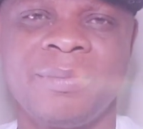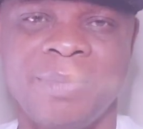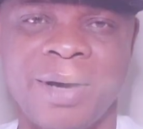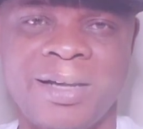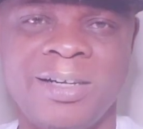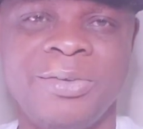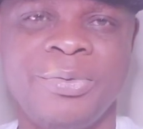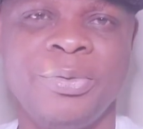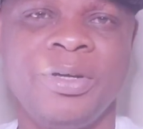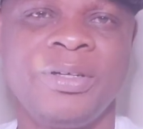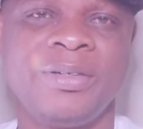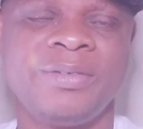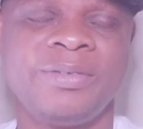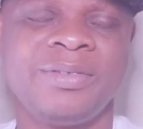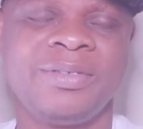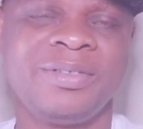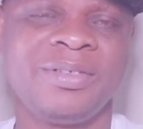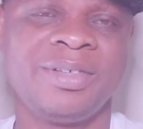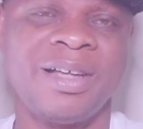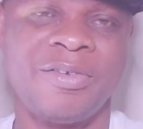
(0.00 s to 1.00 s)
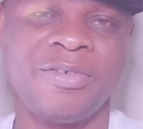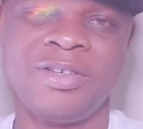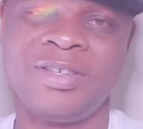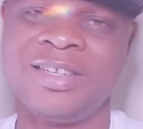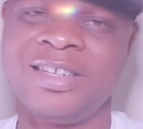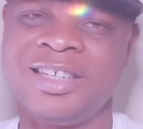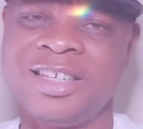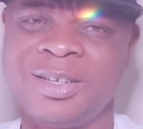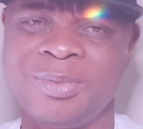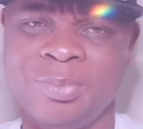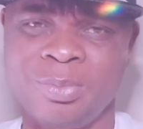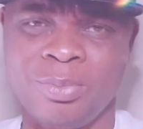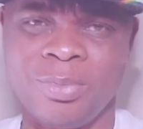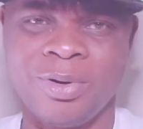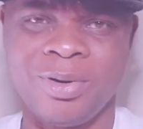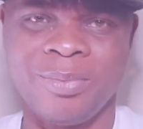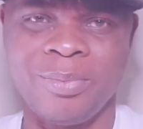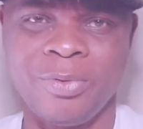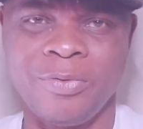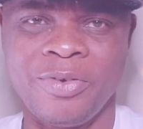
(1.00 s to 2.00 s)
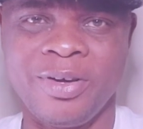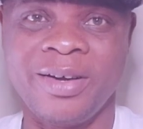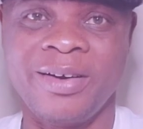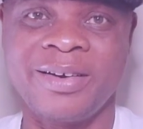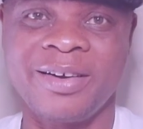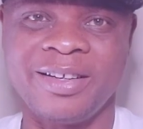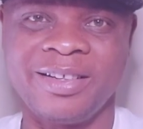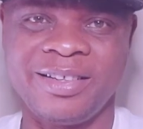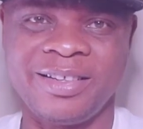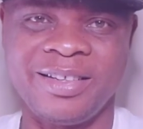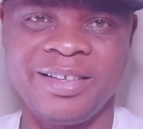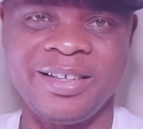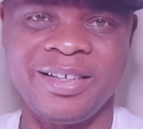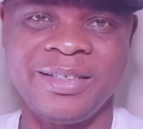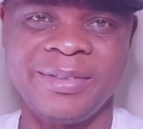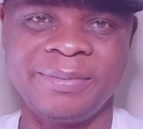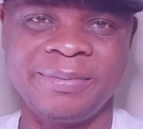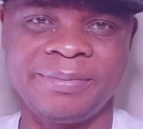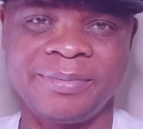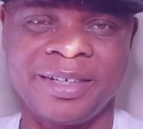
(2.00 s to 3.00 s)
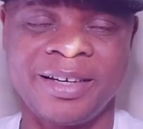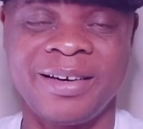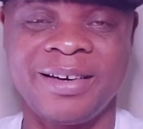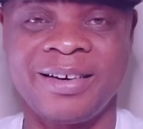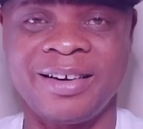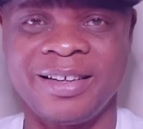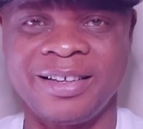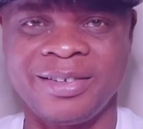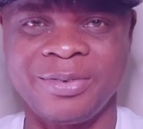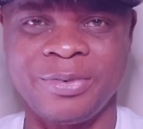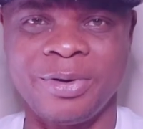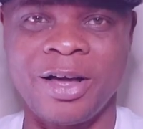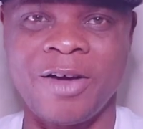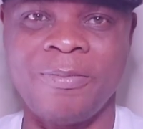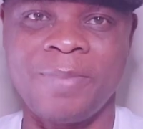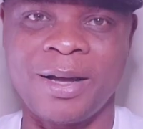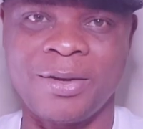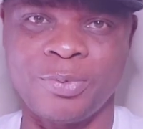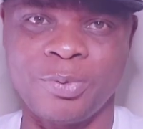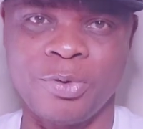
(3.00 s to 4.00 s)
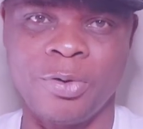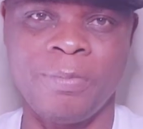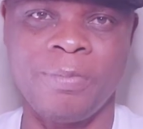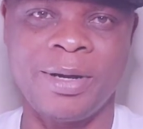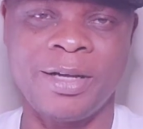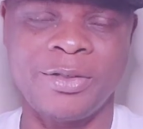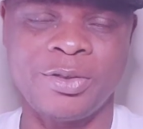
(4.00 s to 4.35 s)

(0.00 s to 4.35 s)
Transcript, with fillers: By the way, have you seen this movie, Creed three? Creed, we have part one,